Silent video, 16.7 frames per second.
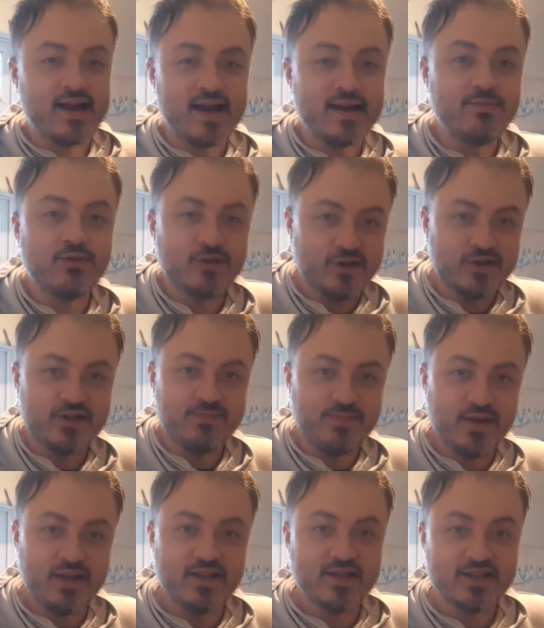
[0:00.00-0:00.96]
able to
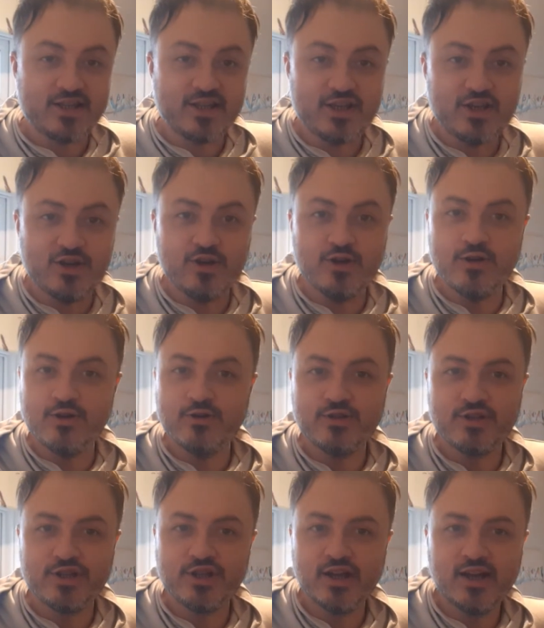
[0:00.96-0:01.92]
be this
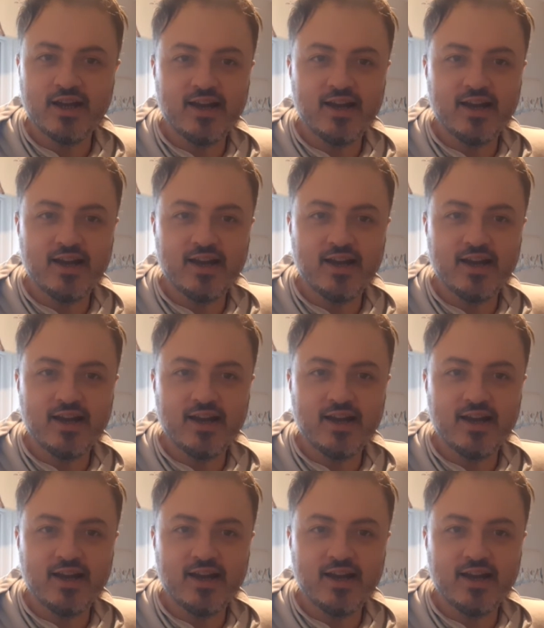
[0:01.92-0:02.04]
huge